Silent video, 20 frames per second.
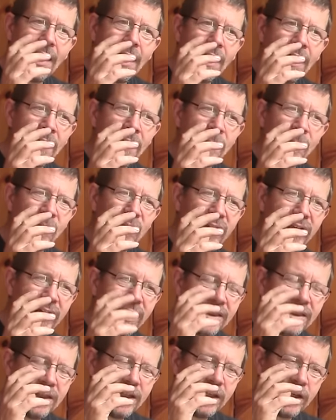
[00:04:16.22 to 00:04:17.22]
Um,
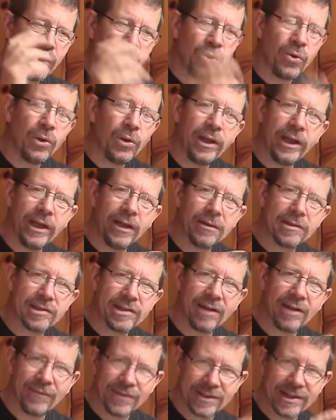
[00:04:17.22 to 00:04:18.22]
the cooling
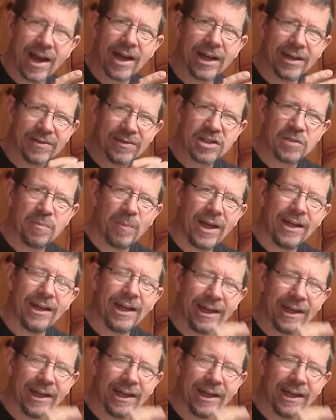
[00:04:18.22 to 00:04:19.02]
stuff is kind of spent